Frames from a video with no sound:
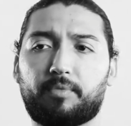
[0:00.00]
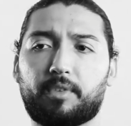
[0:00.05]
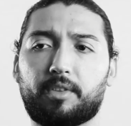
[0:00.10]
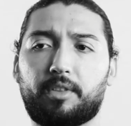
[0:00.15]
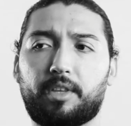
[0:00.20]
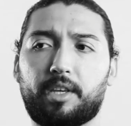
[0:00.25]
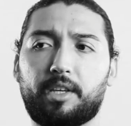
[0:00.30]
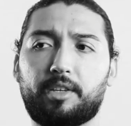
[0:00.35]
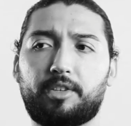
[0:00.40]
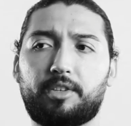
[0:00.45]

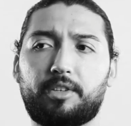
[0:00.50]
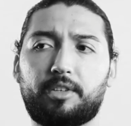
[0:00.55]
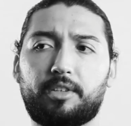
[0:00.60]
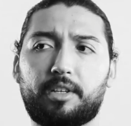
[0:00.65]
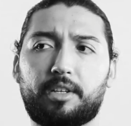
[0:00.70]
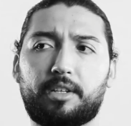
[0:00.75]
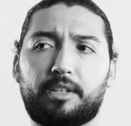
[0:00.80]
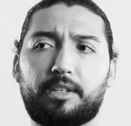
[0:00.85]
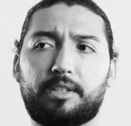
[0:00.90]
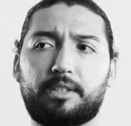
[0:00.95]
this
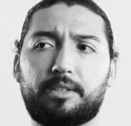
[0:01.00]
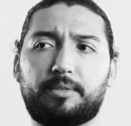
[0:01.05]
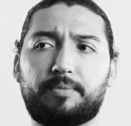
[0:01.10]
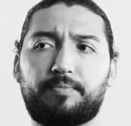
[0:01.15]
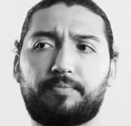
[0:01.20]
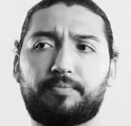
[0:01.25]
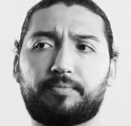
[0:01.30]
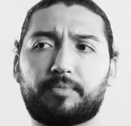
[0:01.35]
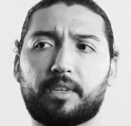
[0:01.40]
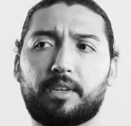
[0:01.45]

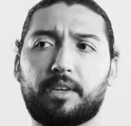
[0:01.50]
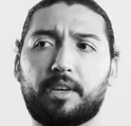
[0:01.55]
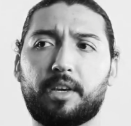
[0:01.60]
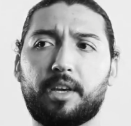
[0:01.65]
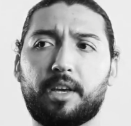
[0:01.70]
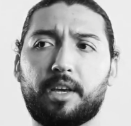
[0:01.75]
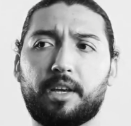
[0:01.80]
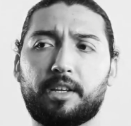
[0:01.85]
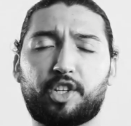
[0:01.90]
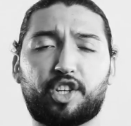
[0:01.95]

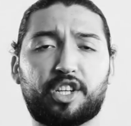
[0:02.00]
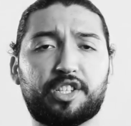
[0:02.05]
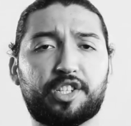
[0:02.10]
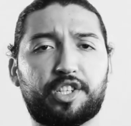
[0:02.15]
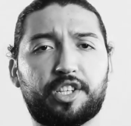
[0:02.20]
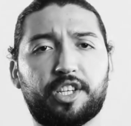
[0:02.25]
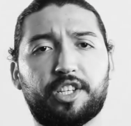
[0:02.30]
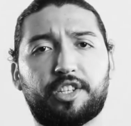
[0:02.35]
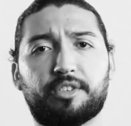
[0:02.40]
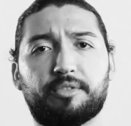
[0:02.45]

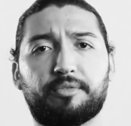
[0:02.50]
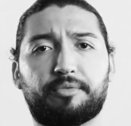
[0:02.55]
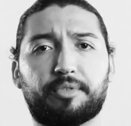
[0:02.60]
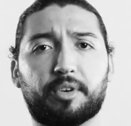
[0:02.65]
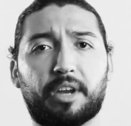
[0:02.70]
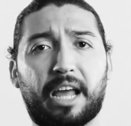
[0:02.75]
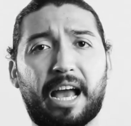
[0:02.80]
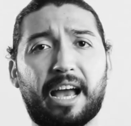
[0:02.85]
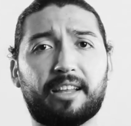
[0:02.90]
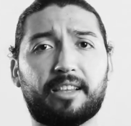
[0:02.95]
transition
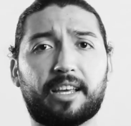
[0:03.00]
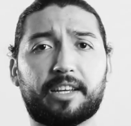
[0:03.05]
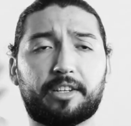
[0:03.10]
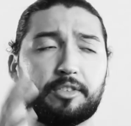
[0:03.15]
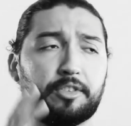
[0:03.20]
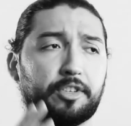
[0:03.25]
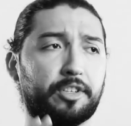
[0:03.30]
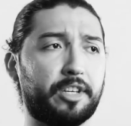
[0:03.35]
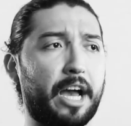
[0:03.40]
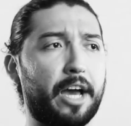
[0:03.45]
from highlight
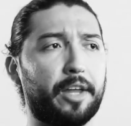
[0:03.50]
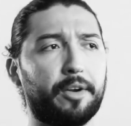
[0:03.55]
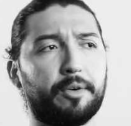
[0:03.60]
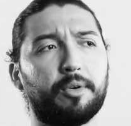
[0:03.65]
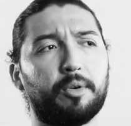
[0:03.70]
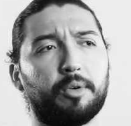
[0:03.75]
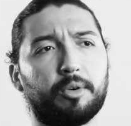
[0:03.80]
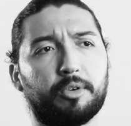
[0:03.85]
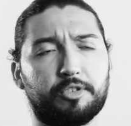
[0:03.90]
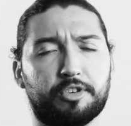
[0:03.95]
to
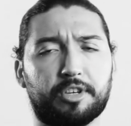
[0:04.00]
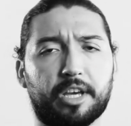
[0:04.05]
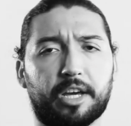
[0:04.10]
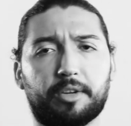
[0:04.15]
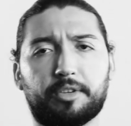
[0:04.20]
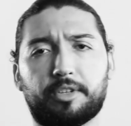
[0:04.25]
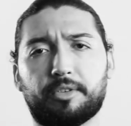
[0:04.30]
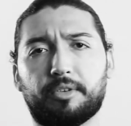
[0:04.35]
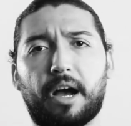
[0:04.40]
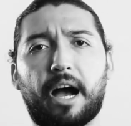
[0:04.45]
shadow or
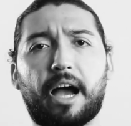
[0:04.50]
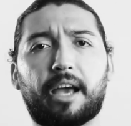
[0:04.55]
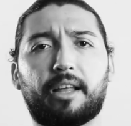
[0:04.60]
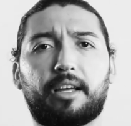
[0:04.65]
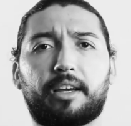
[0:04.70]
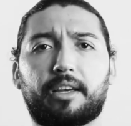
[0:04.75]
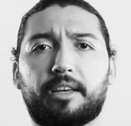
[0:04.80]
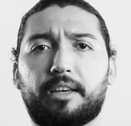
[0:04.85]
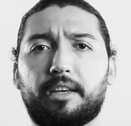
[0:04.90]
shadow to highlight.